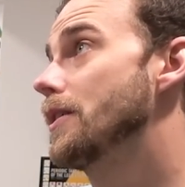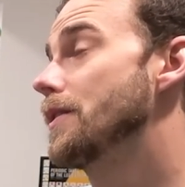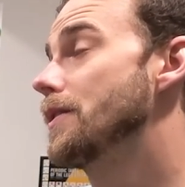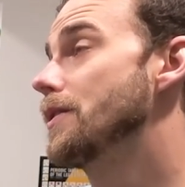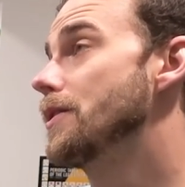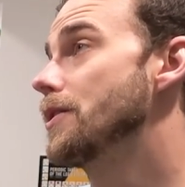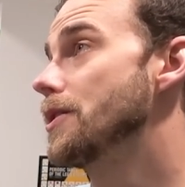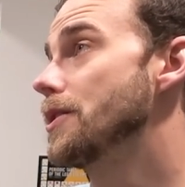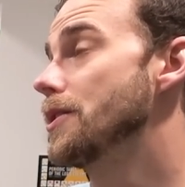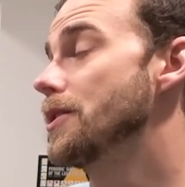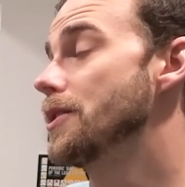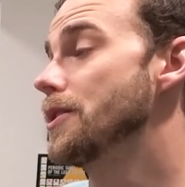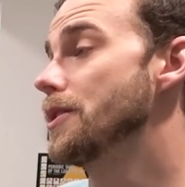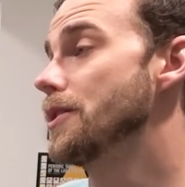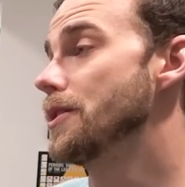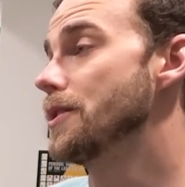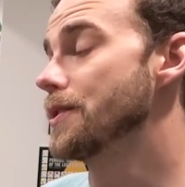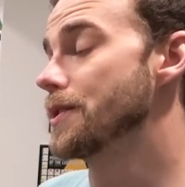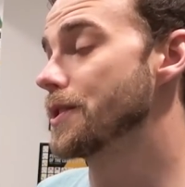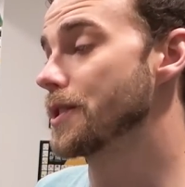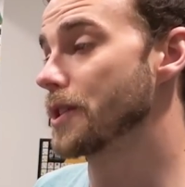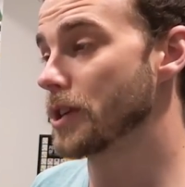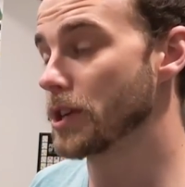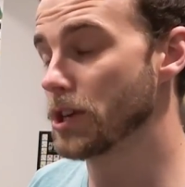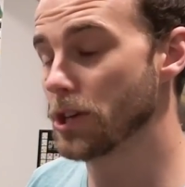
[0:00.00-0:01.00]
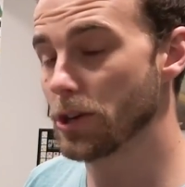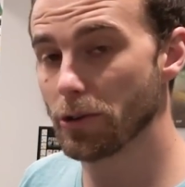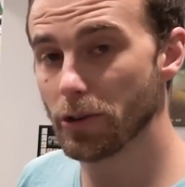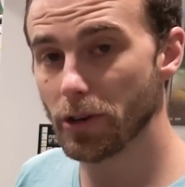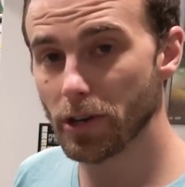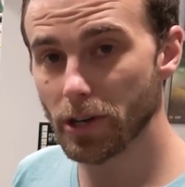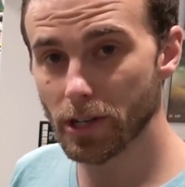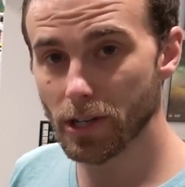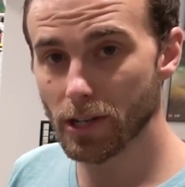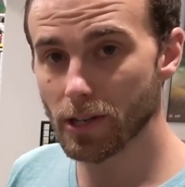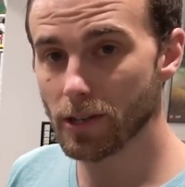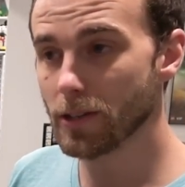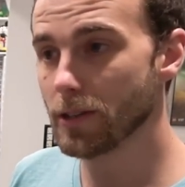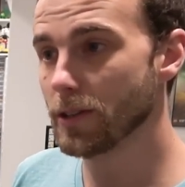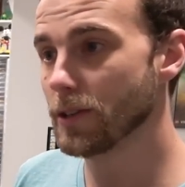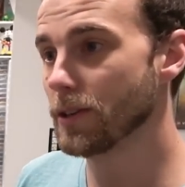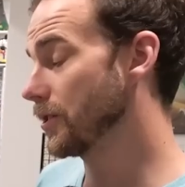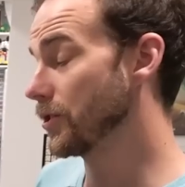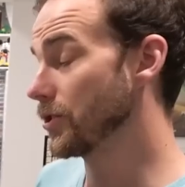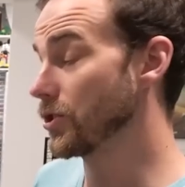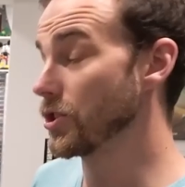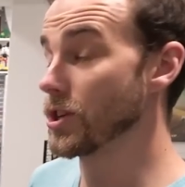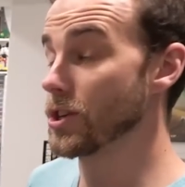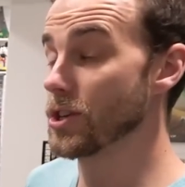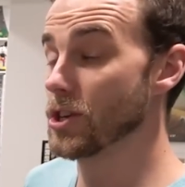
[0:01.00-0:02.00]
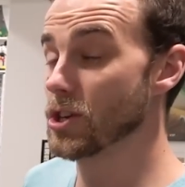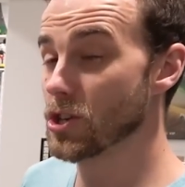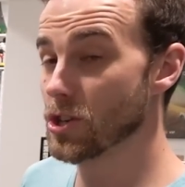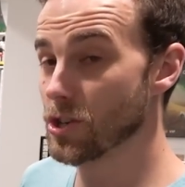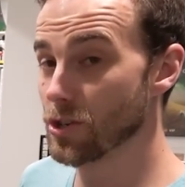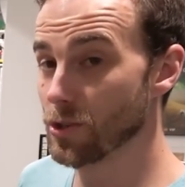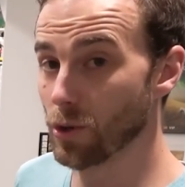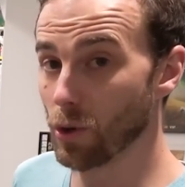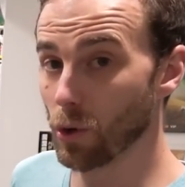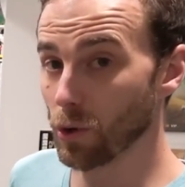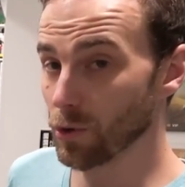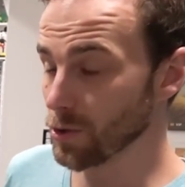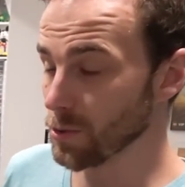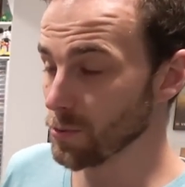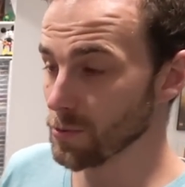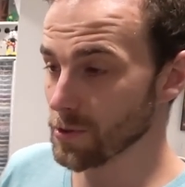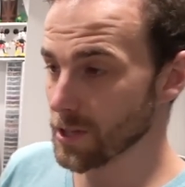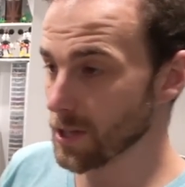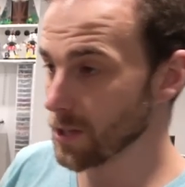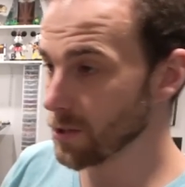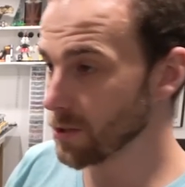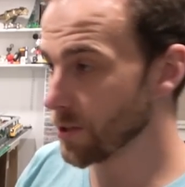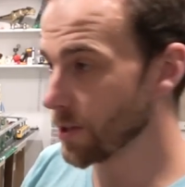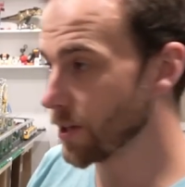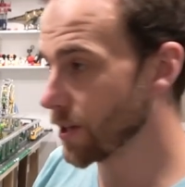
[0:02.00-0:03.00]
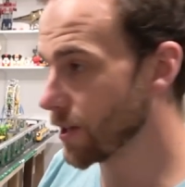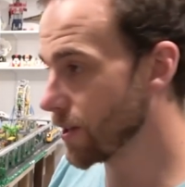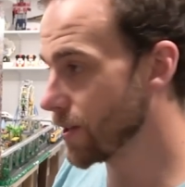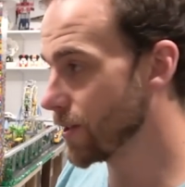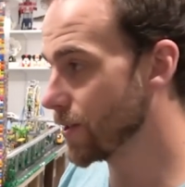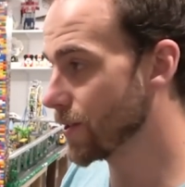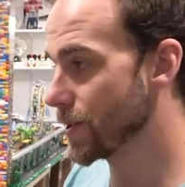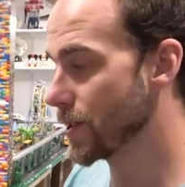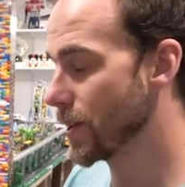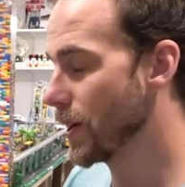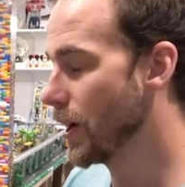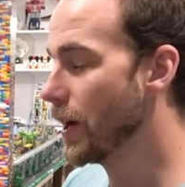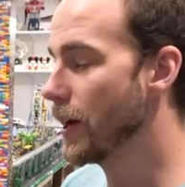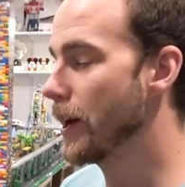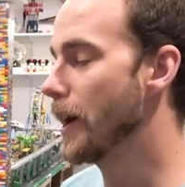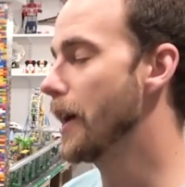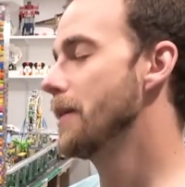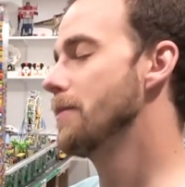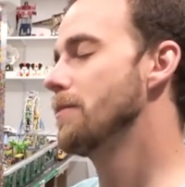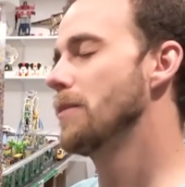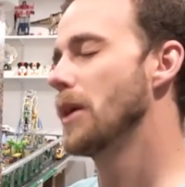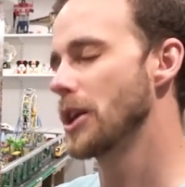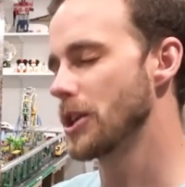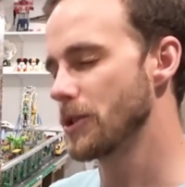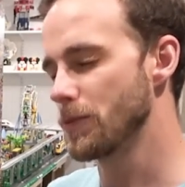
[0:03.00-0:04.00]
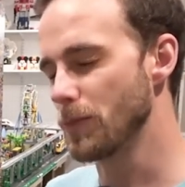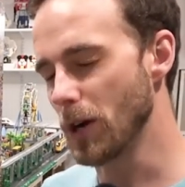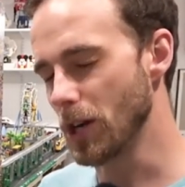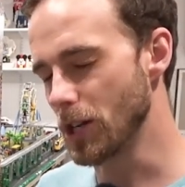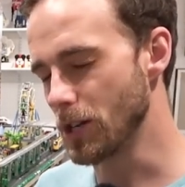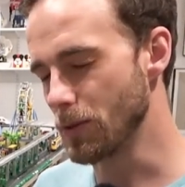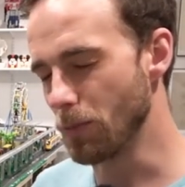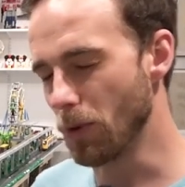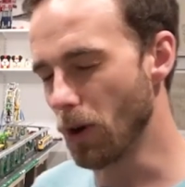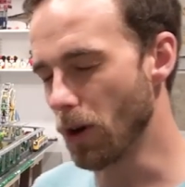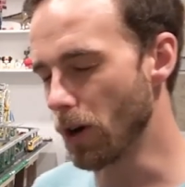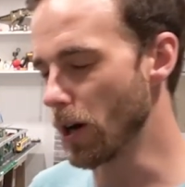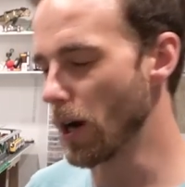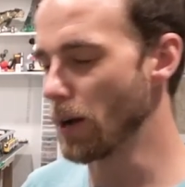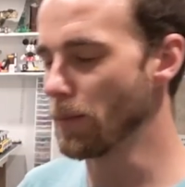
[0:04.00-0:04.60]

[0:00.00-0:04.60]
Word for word: the security, the additional utilities, and much, much more.